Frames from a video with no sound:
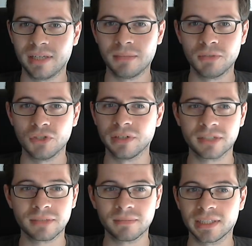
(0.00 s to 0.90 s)
imagery or
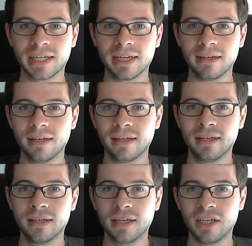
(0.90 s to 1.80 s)
something like that.
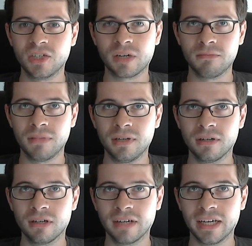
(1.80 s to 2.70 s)

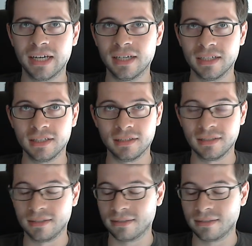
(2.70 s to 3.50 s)
HYPOAOGNIC.